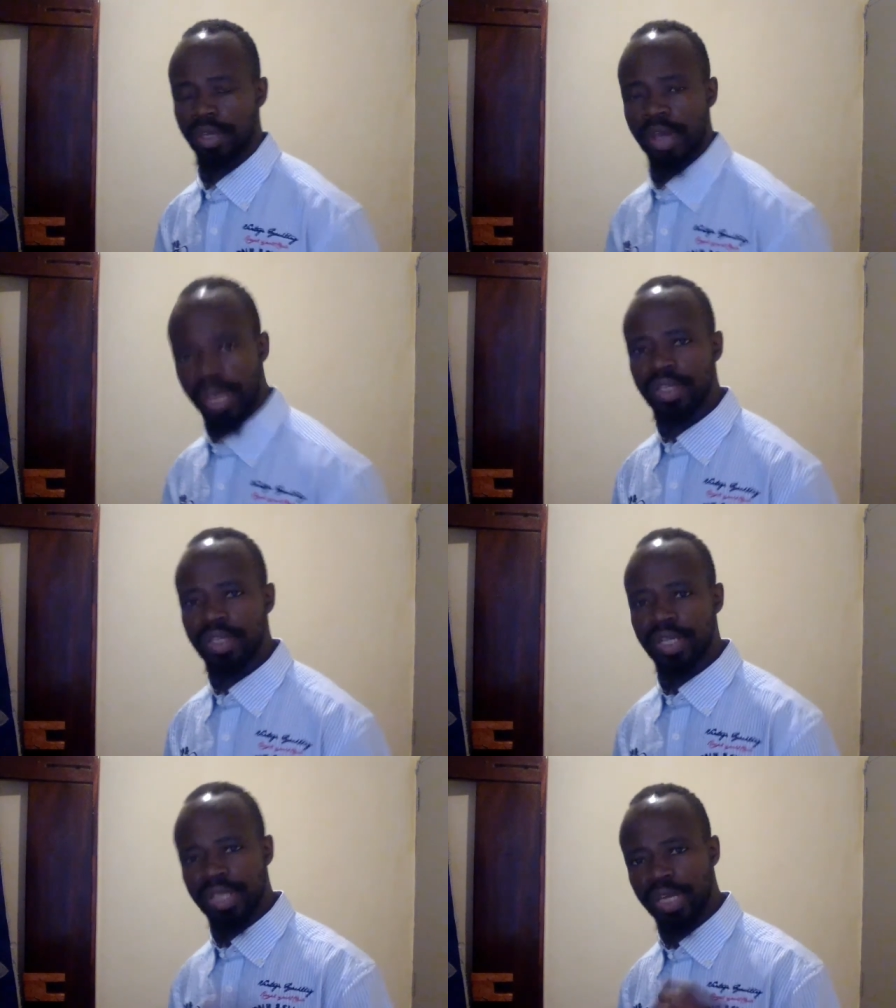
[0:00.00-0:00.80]
In the
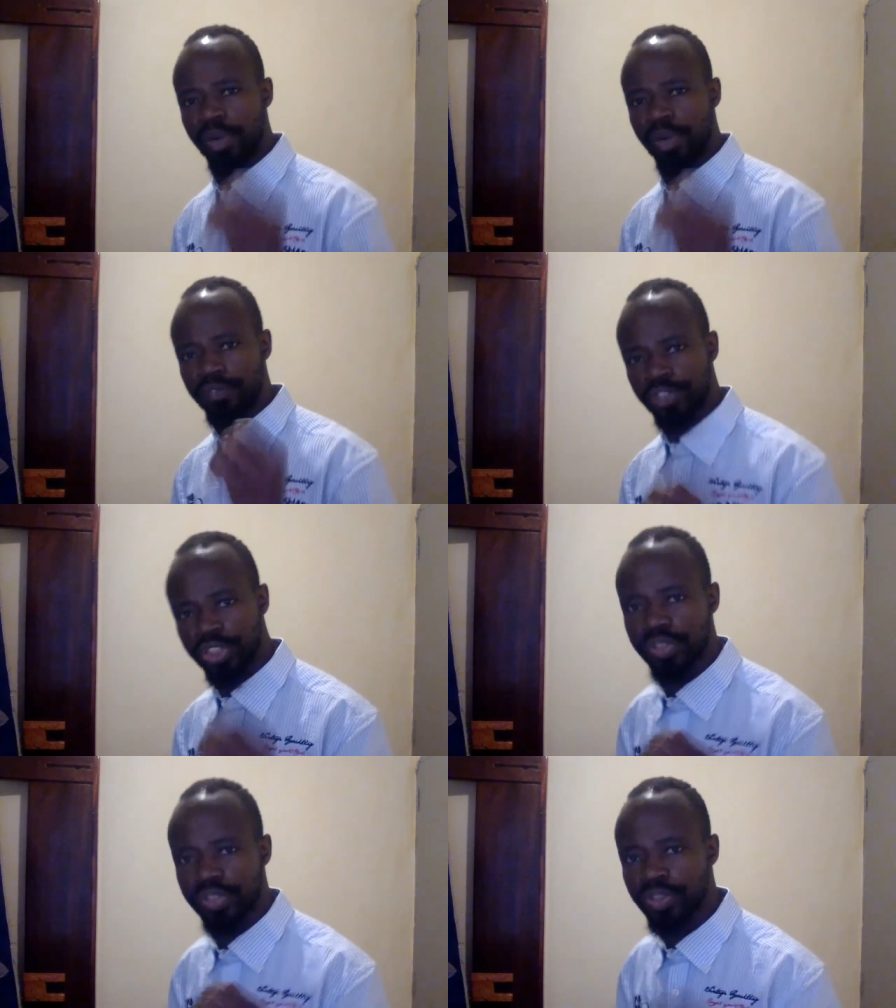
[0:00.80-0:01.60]
name of
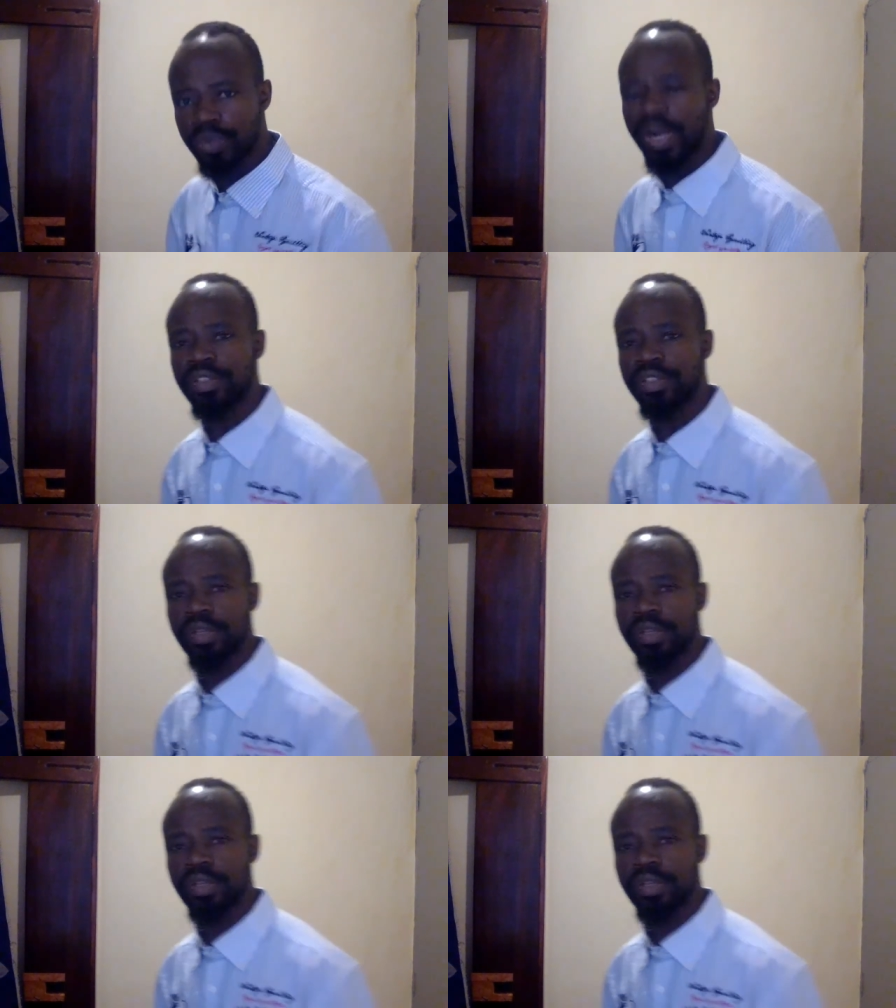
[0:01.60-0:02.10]
Jesus Christ.